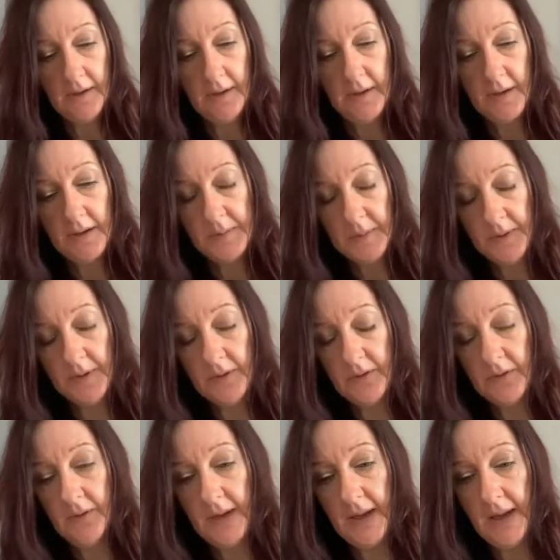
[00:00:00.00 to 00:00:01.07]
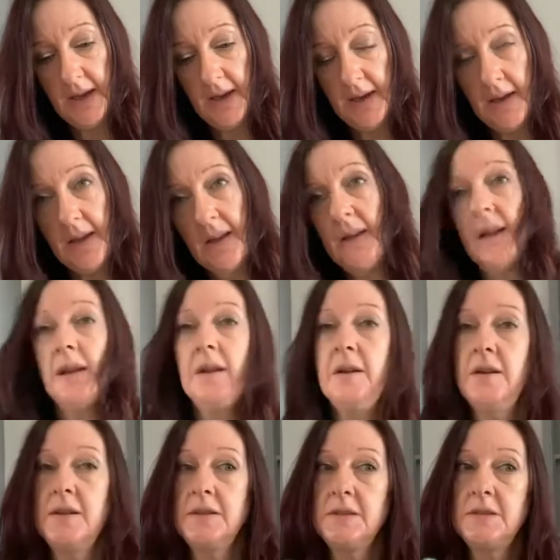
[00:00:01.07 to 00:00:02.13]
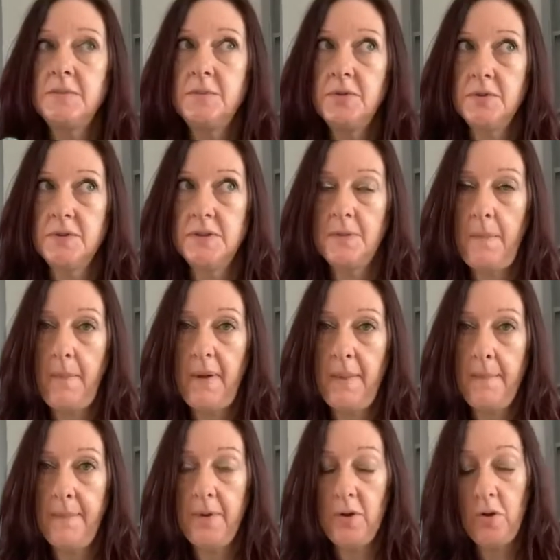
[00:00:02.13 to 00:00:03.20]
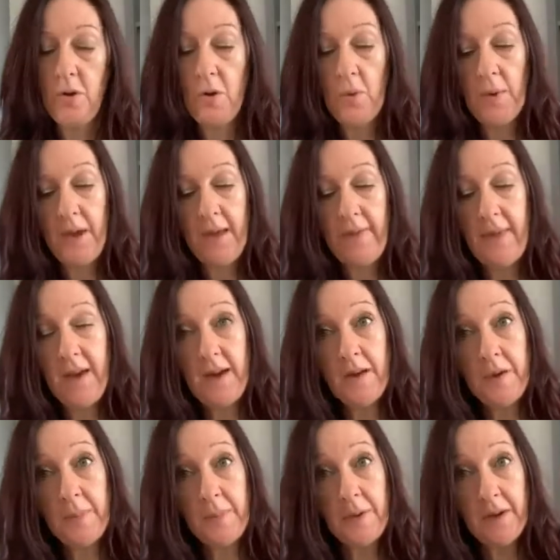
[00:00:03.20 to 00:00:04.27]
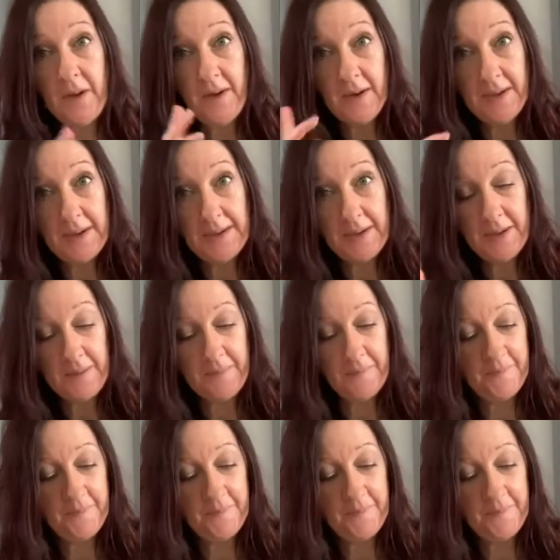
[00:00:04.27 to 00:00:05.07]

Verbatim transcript: I spun the green and then I spun some bamboo and then I plied them.